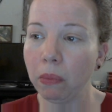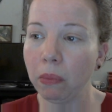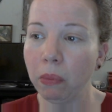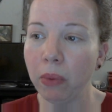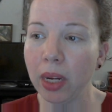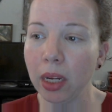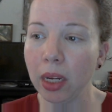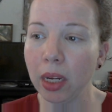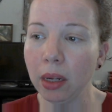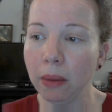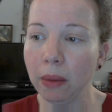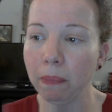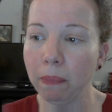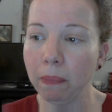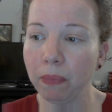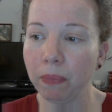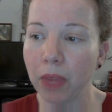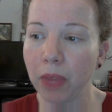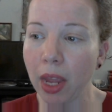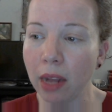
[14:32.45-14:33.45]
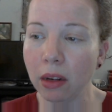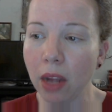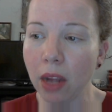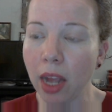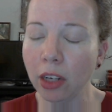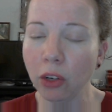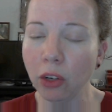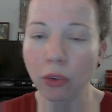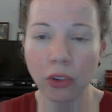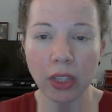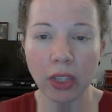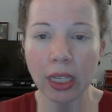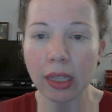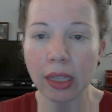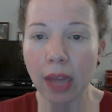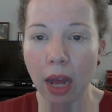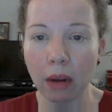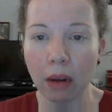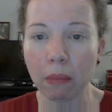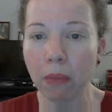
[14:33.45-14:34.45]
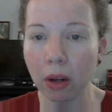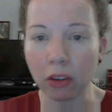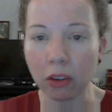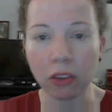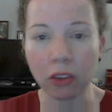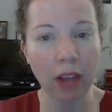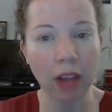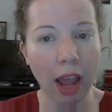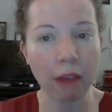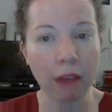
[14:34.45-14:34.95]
and you see that amongst